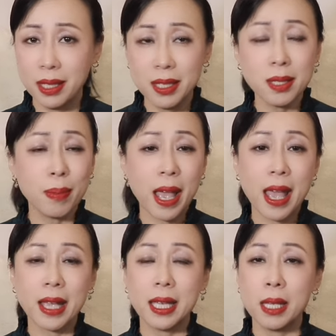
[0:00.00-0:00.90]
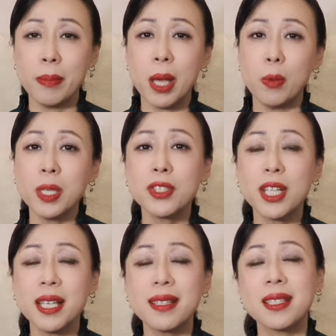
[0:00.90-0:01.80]
this bag in my wish
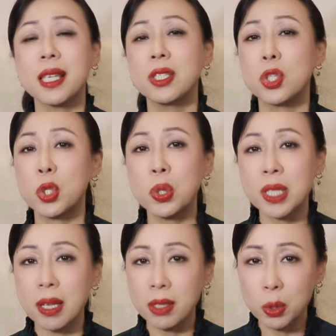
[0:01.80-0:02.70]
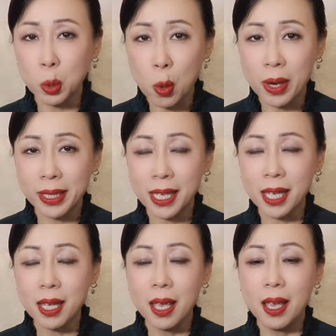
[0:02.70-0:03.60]
list since two thousand
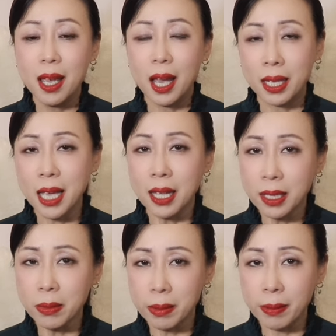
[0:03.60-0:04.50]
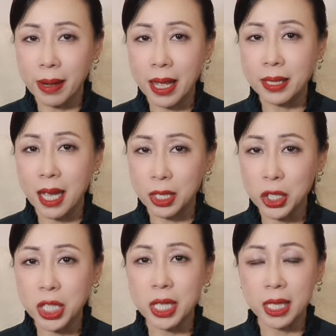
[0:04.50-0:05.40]
twenty. I kind of regret I should have